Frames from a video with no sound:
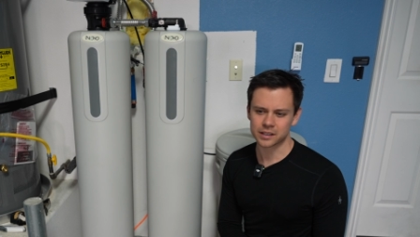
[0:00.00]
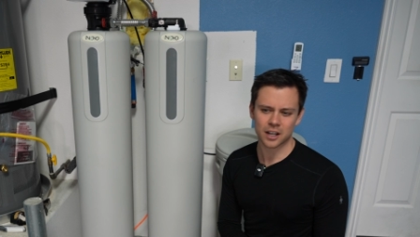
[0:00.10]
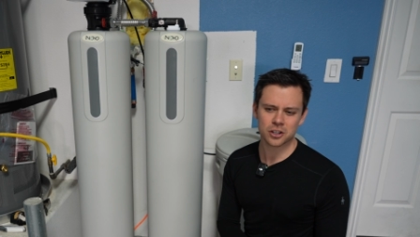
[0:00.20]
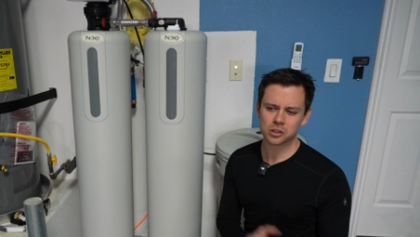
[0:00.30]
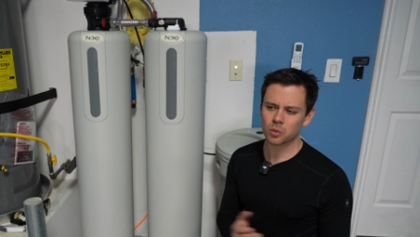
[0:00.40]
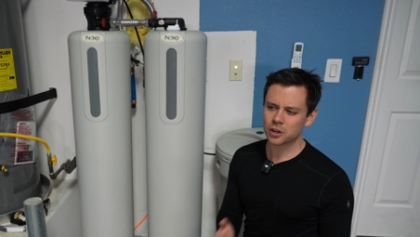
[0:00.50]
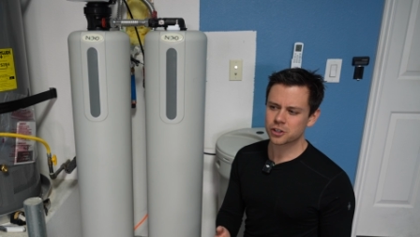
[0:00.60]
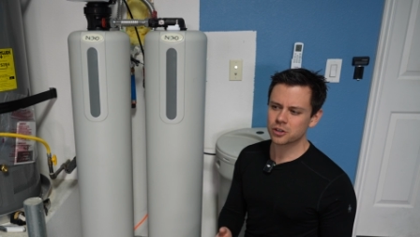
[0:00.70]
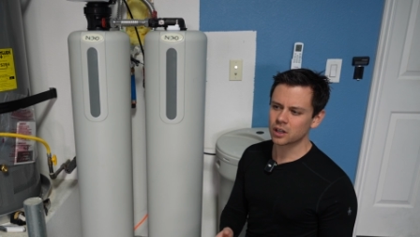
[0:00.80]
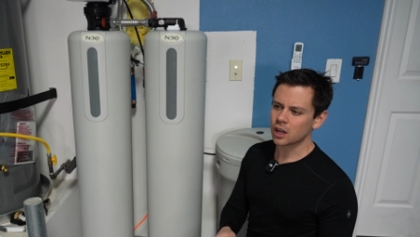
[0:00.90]
I just
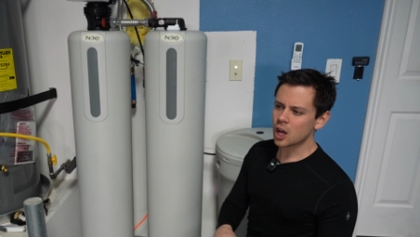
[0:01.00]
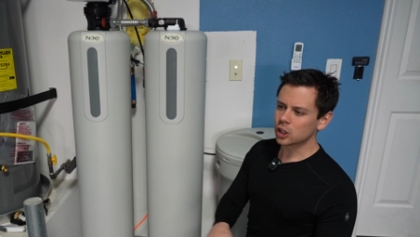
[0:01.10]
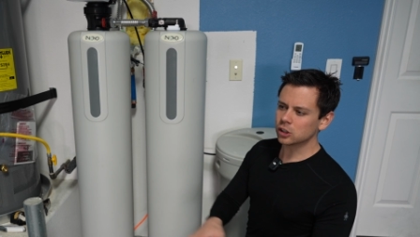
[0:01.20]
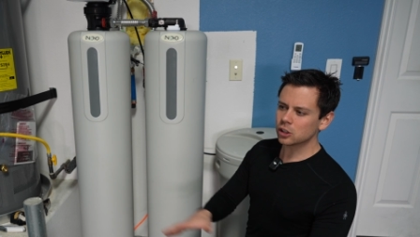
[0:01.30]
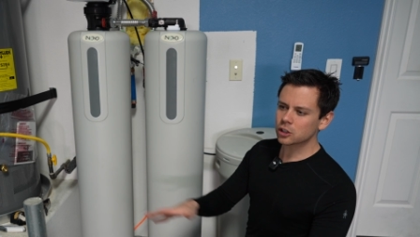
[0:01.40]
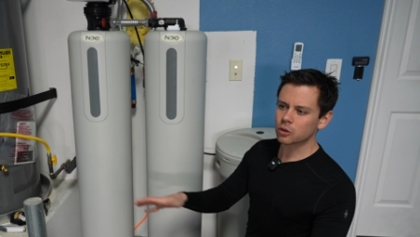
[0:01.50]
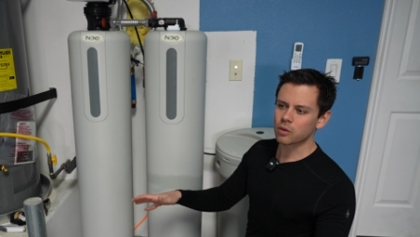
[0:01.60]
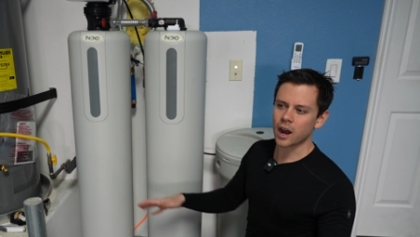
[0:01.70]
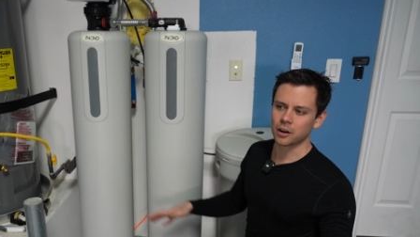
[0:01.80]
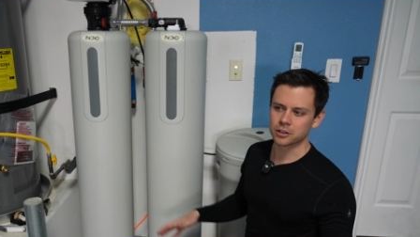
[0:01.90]
want you to look
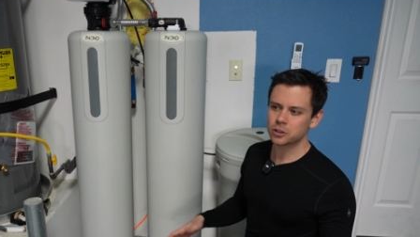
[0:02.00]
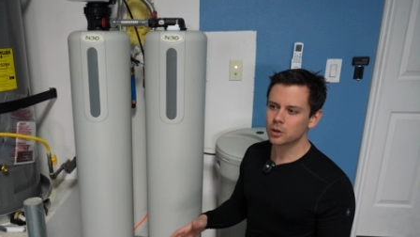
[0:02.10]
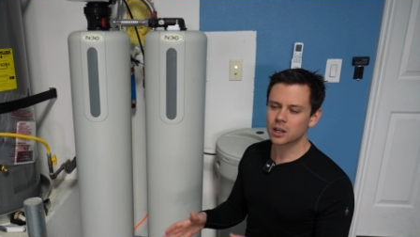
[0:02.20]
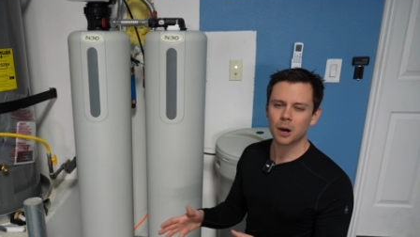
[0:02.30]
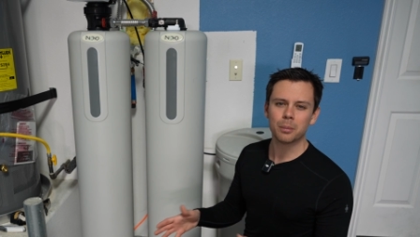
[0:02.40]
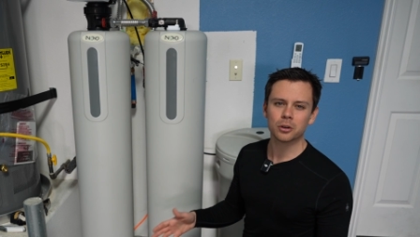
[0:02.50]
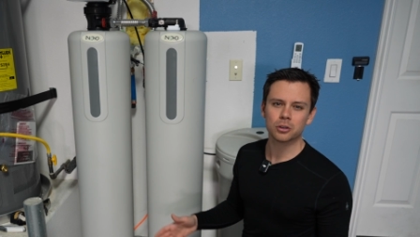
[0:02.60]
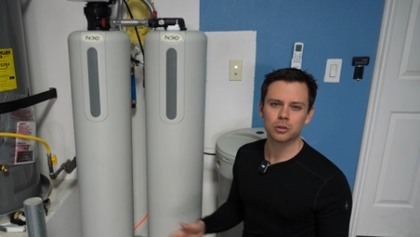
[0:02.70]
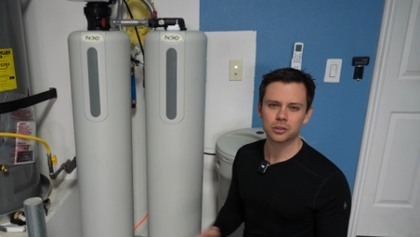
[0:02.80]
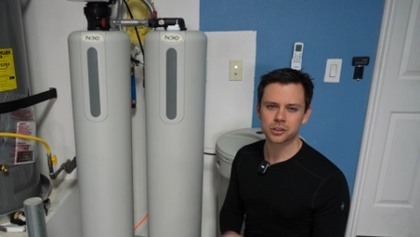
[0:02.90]
around, do a couple
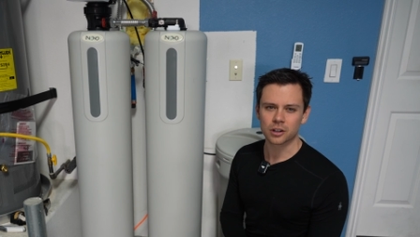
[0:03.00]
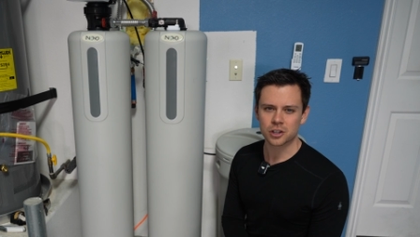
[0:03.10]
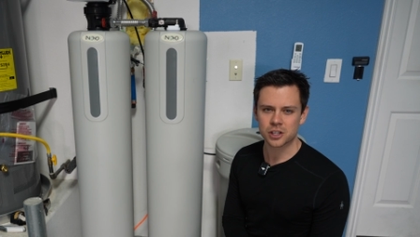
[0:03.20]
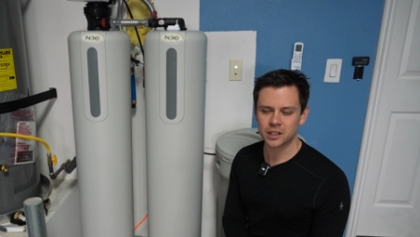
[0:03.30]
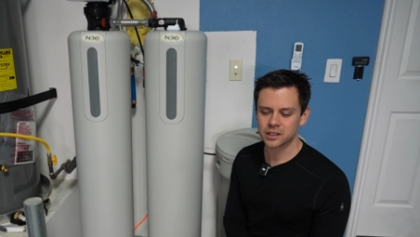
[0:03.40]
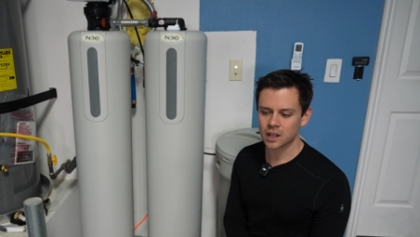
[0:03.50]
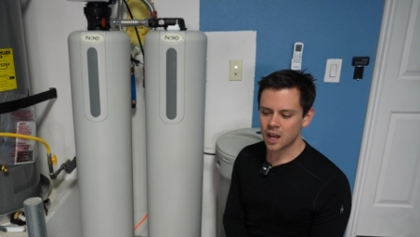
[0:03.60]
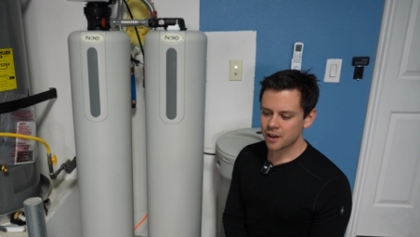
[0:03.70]
Google searches,